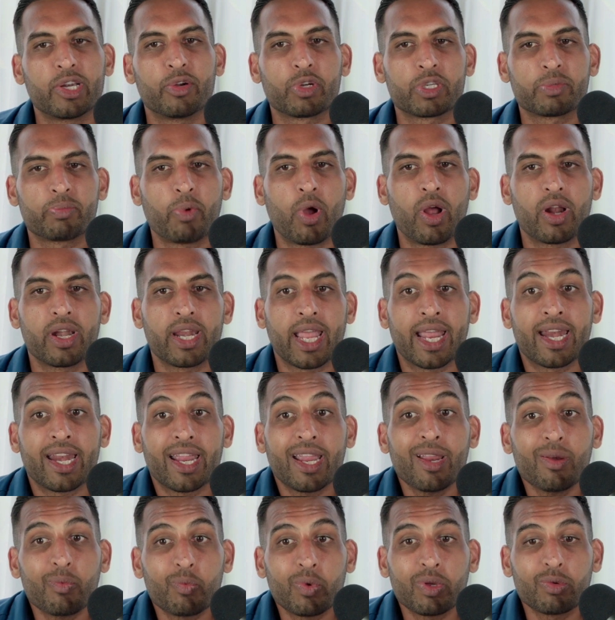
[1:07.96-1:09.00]
to respond, and
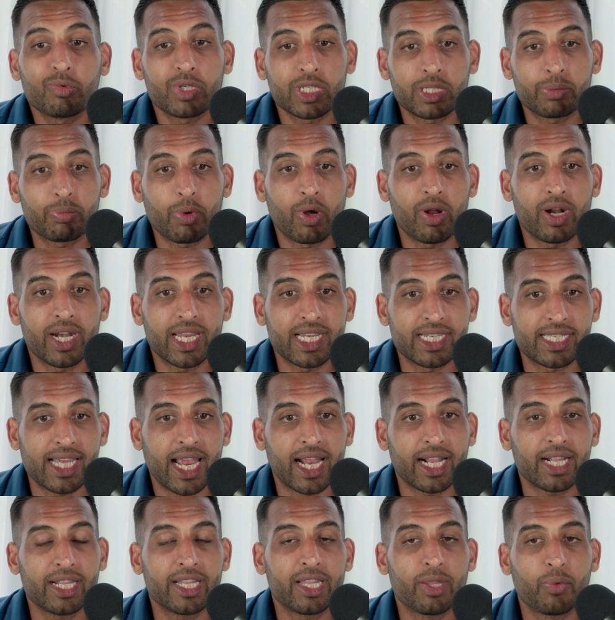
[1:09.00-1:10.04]
it will respond
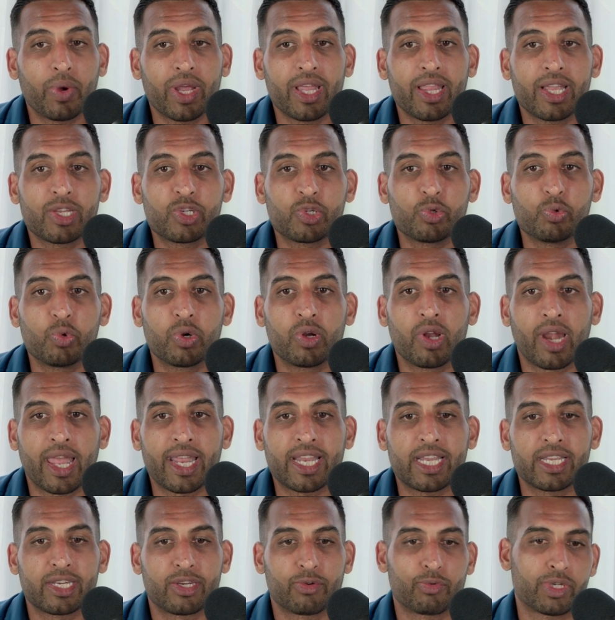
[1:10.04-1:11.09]
exactly the way that you would
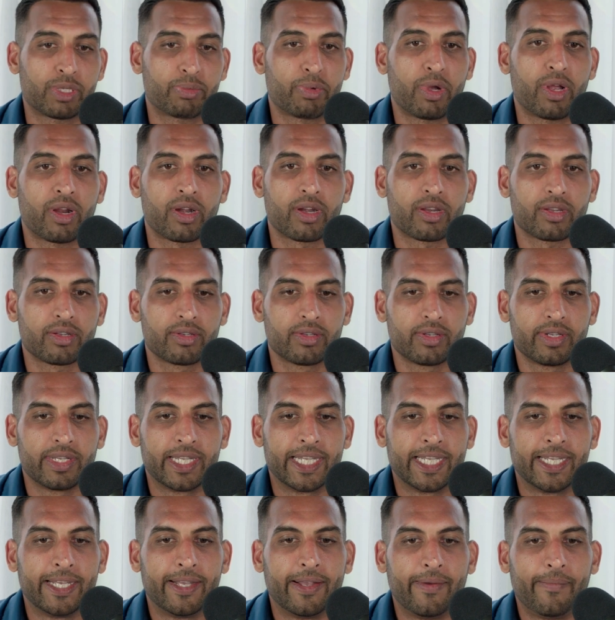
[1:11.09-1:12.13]
like it to respond.
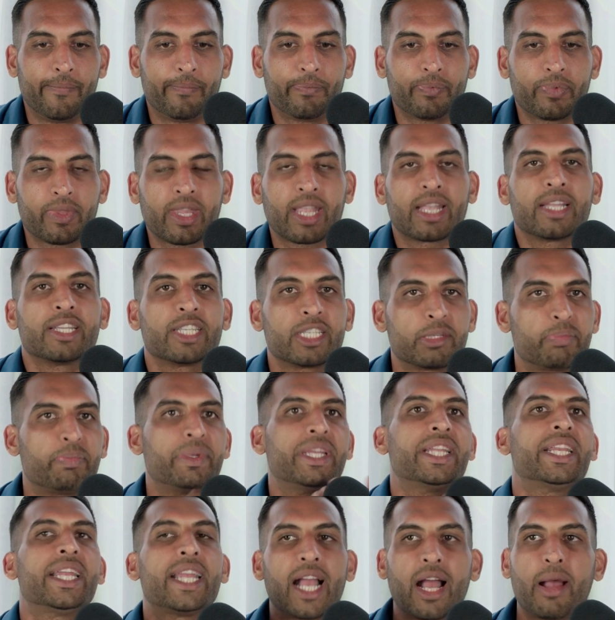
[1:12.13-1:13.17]

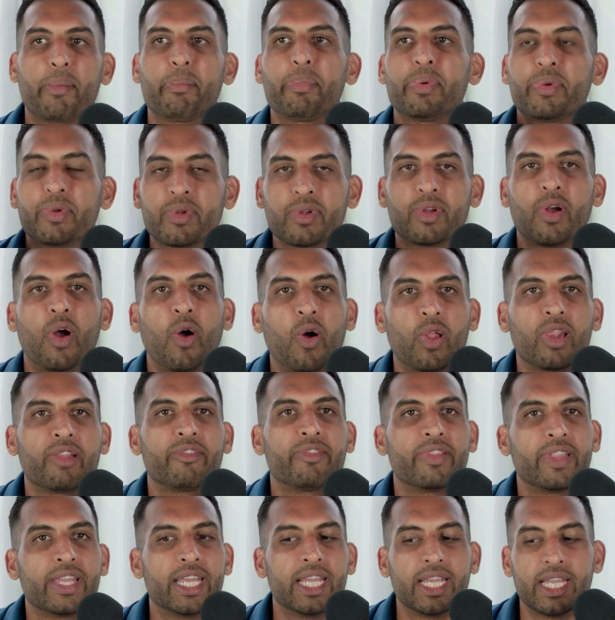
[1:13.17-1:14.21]
Speeding up all
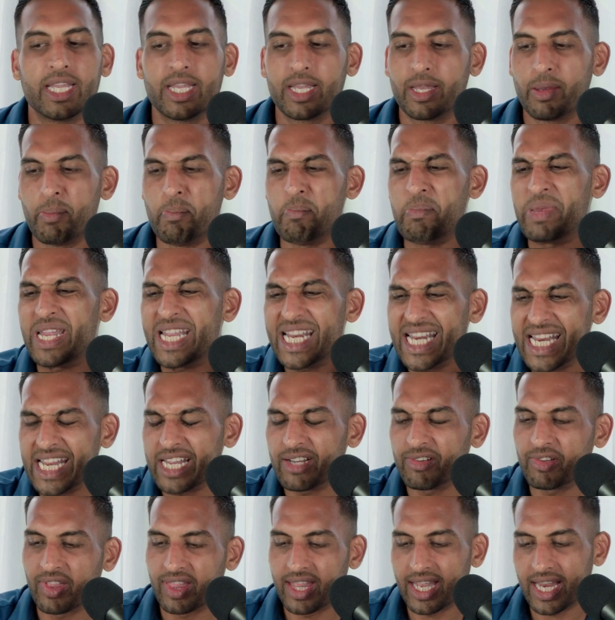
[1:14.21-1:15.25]
of the
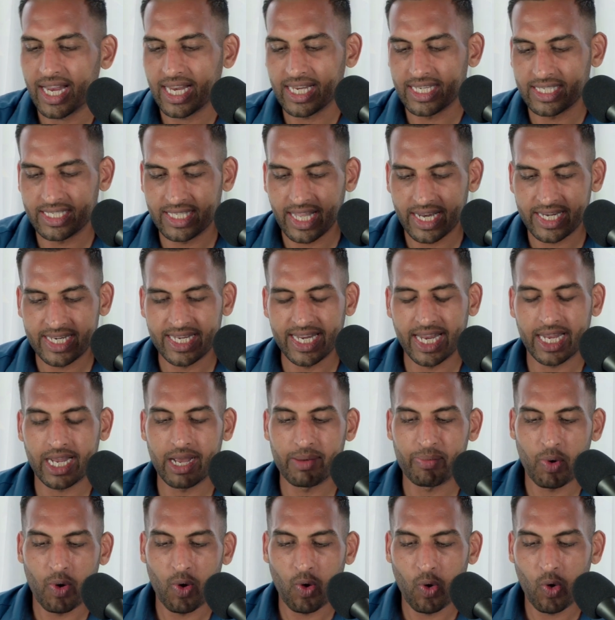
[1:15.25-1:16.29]
menial things that take
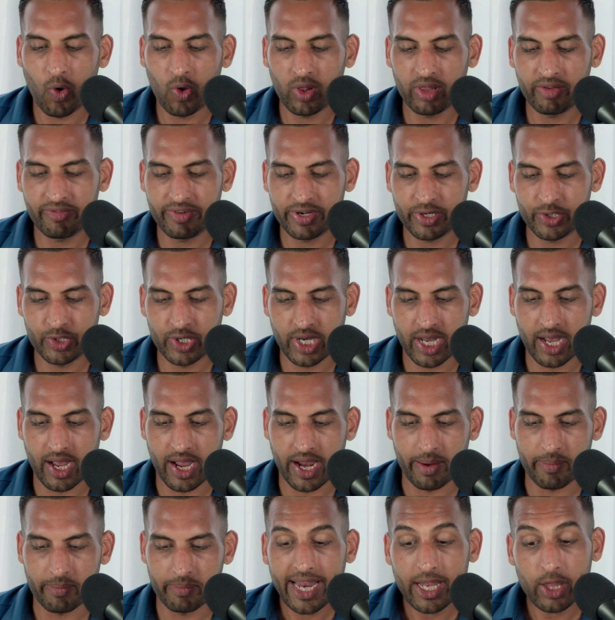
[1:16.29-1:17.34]
up all of your
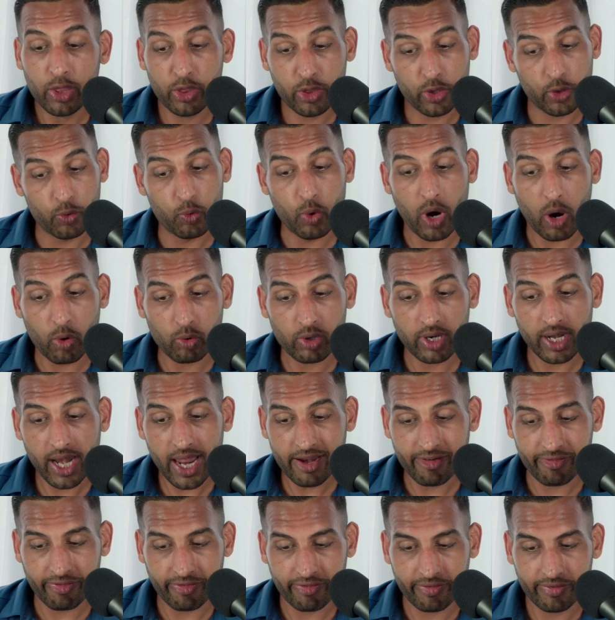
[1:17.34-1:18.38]
time throughout
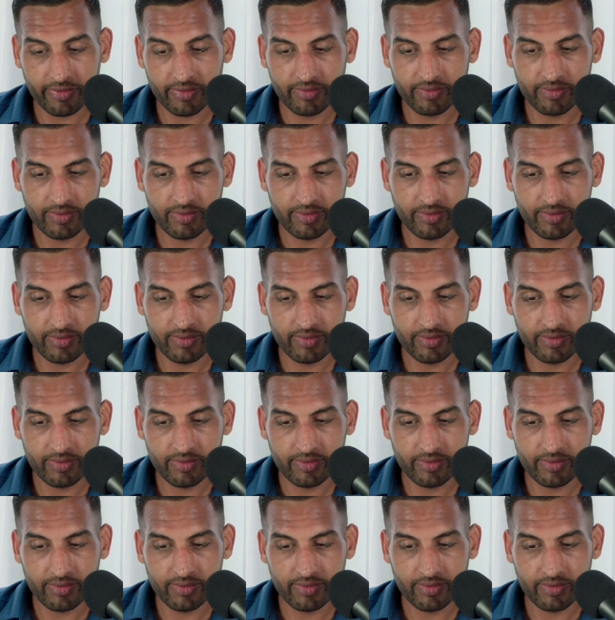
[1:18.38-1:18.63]
life.